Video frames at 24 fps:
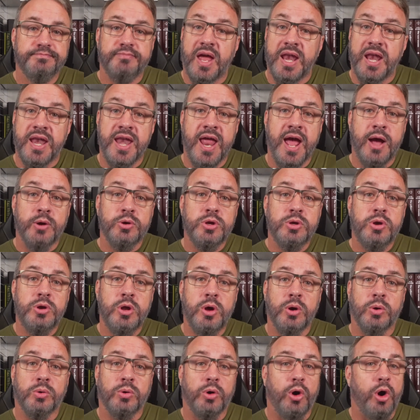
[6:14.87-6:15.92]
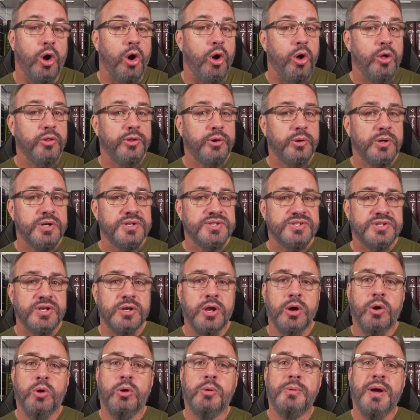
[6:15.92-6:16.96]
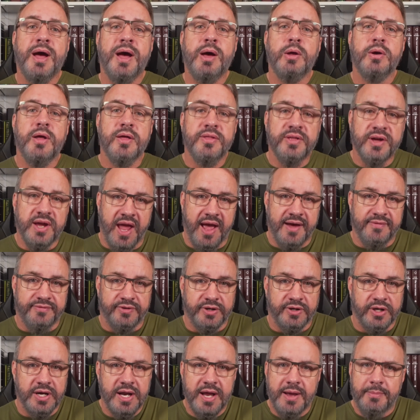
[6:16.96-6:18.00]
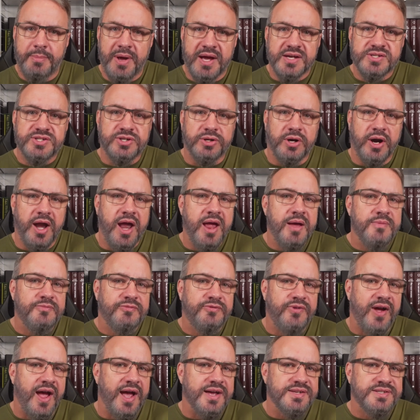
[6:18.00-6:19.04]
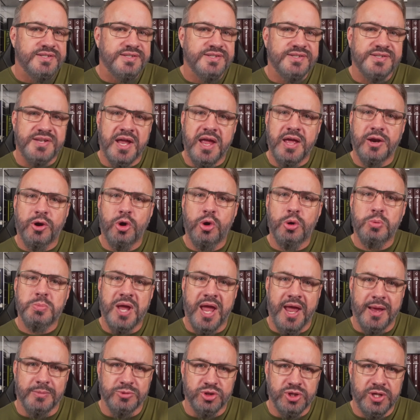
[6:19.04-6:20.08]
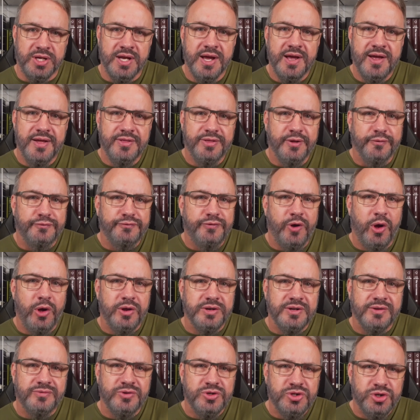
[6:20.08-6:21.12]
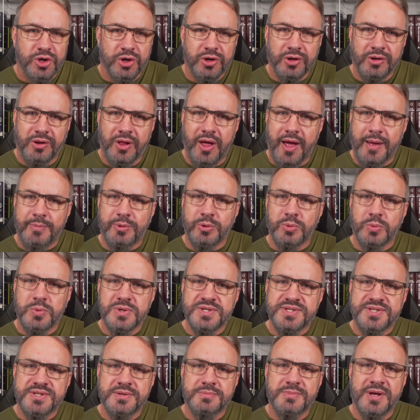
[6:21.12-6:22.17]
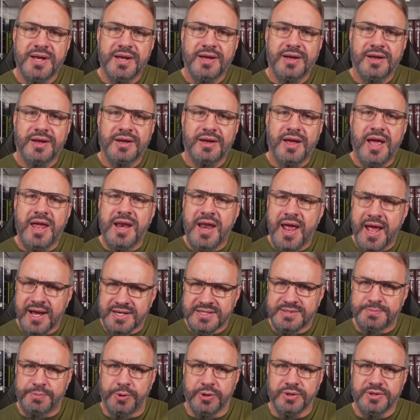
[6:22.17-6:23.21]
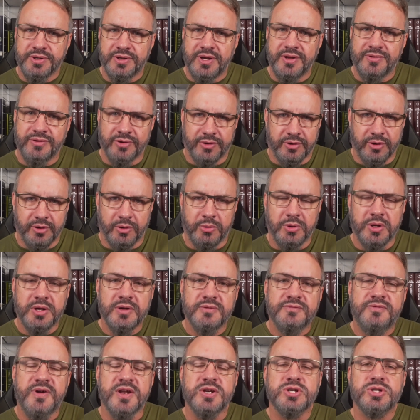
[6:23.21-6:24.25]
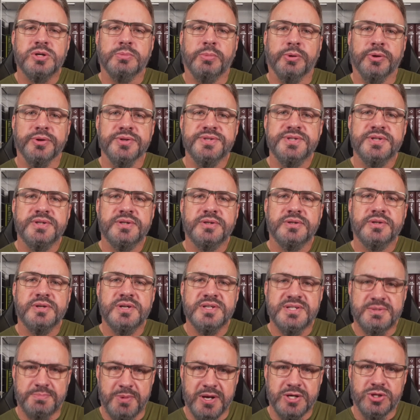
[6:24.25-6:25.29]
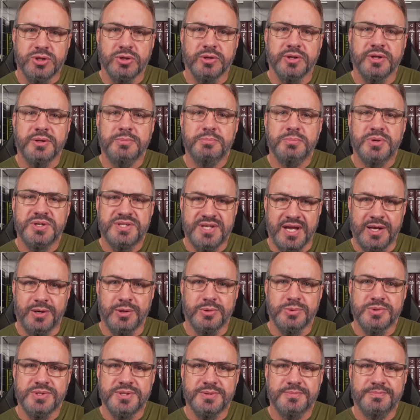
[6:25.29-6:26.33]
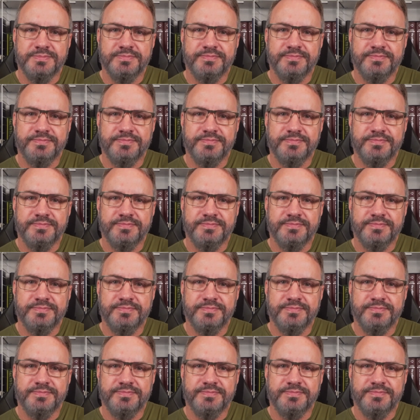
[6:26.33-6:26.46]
And now you know all there is to know about the gaffer, Master Hamfast Stay-at-Home Gamgee, the font of eternal hobbit wisdom, an expert in the growing of vegetables, especially potatoes.